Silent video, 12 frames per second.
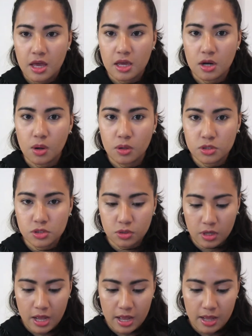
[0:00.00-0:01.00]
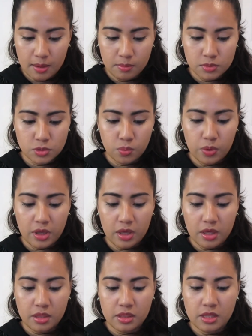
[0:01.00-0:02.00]
It also comes
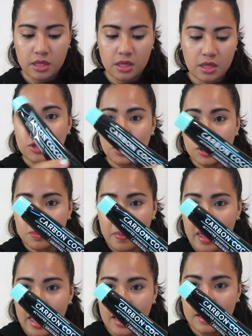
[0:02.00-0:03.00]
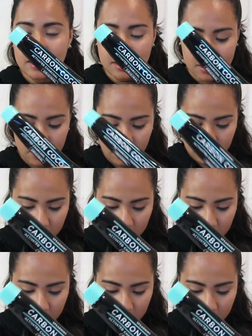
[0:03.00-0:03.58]
with the toothpaste.